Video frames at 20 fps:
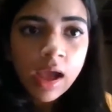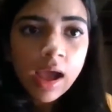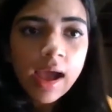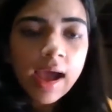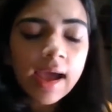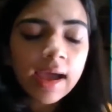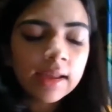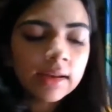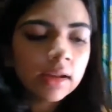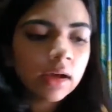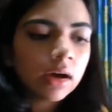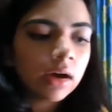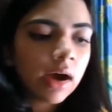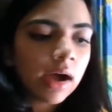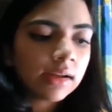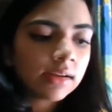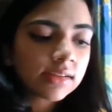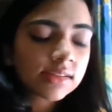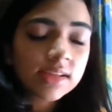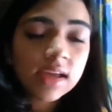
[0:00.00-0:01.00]
and
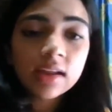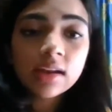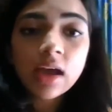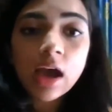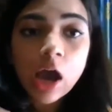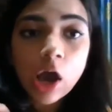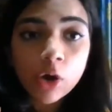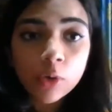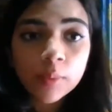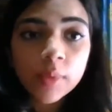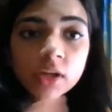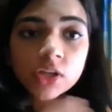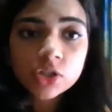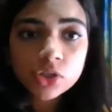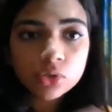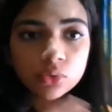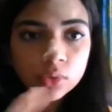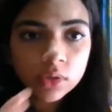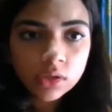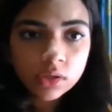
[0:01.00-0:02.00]
understand how much
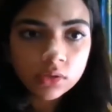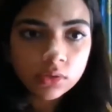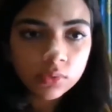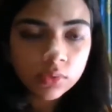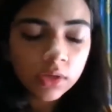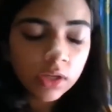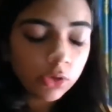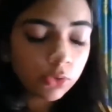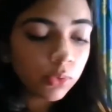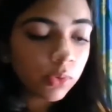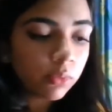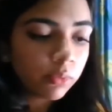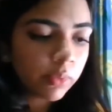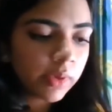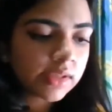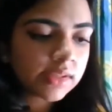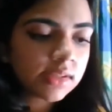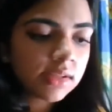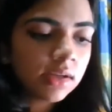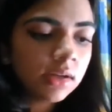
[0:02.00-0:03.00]
you need to
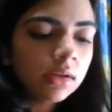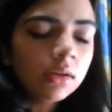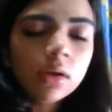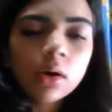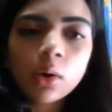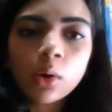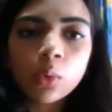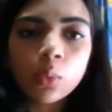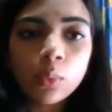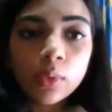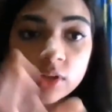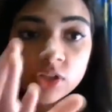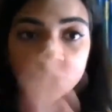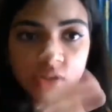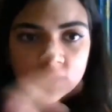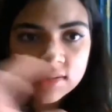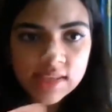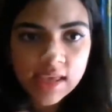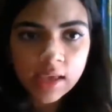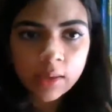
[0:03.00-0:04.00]
invest in
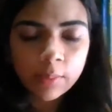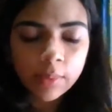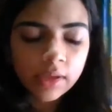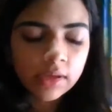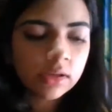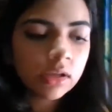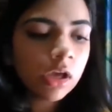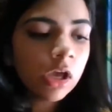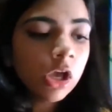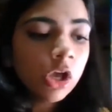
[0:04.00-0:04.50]
which segment.